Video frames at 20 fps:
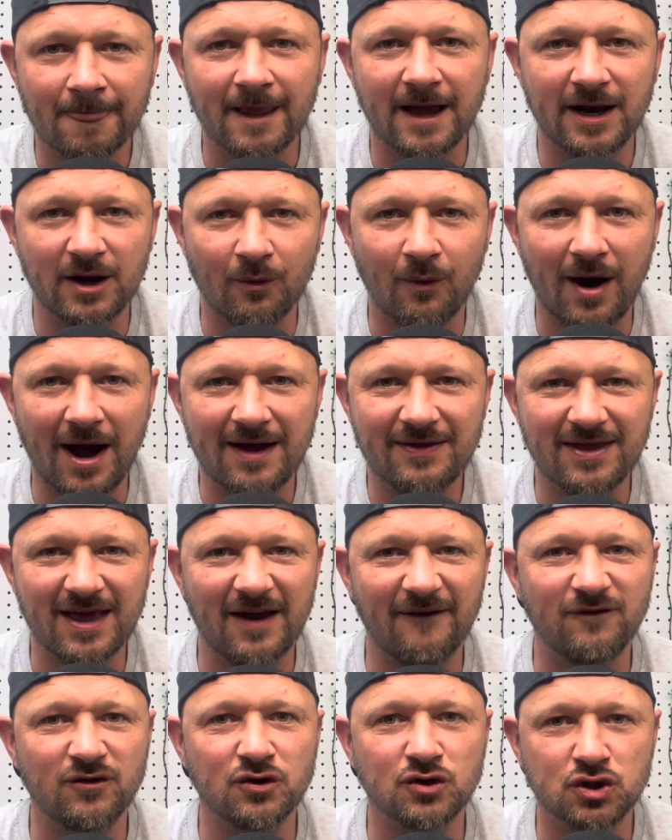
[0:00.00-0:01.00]
in a way that
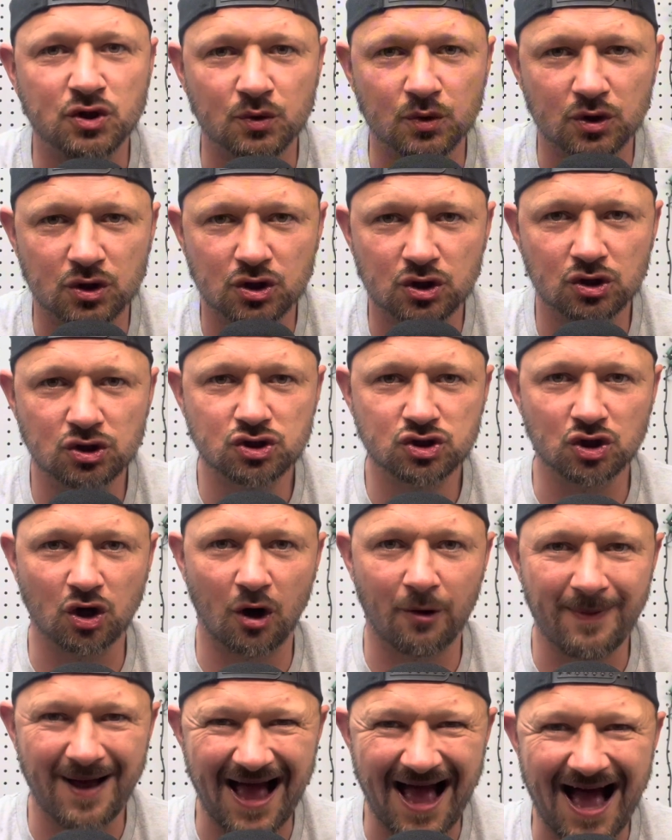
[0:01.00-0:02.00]
if you do a good
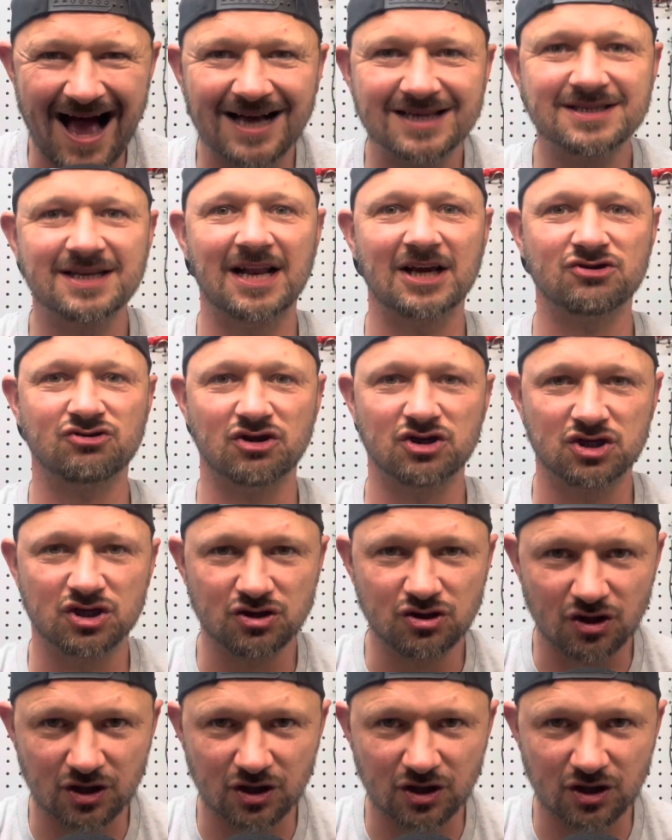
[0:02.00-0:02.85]
job as an electrician,